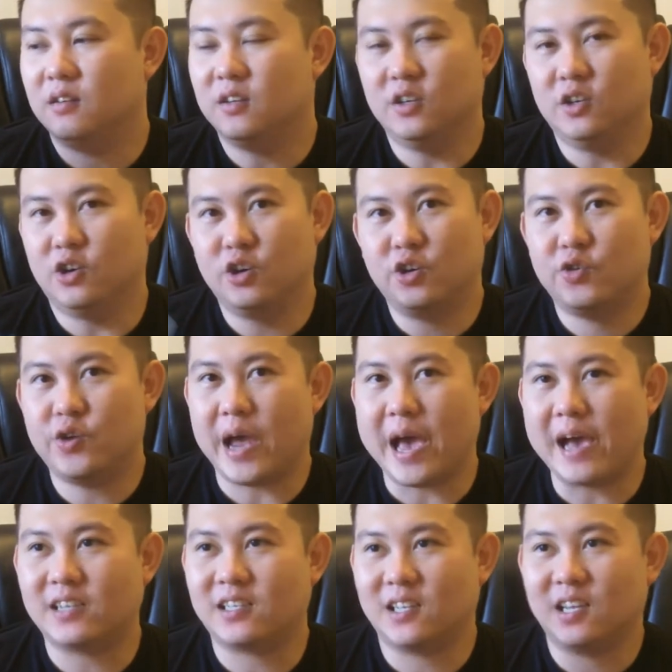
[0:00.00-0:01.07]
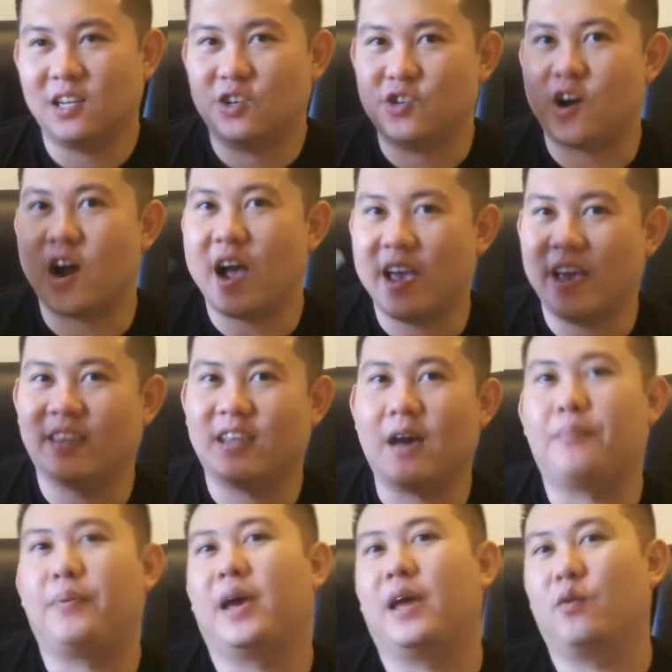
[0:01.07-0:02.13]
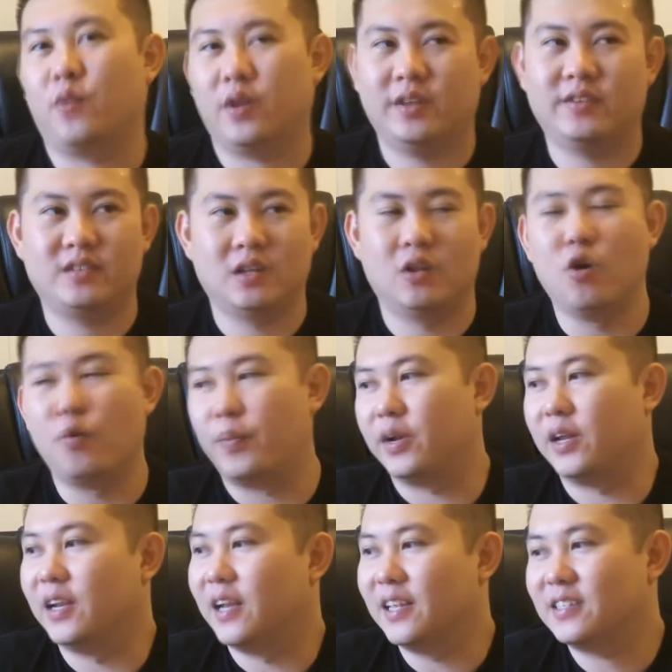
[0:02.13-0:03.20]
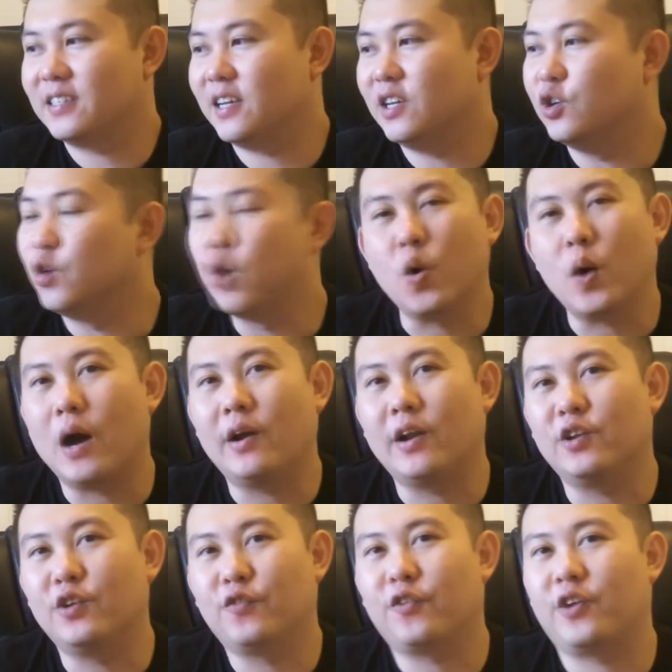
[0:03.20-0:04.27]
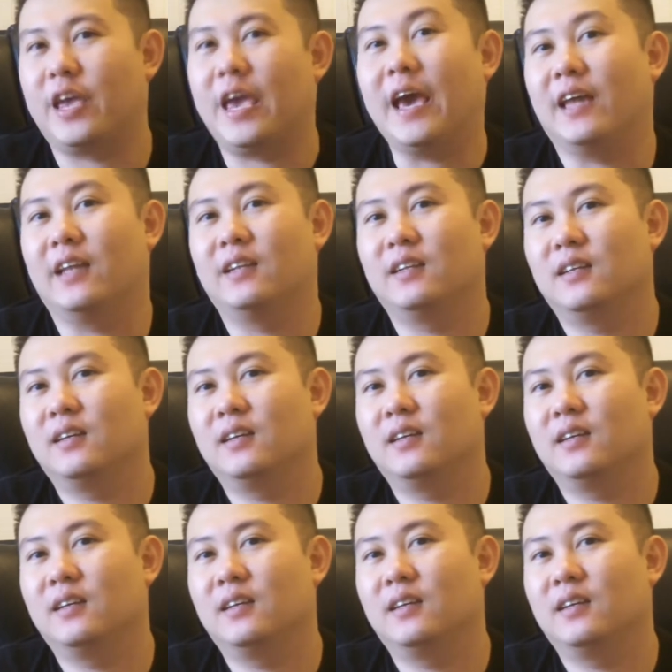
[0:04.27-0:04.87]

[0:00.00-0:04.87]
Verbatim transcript: you're actually drying that paint when it's still open. And let's say you go out and you forget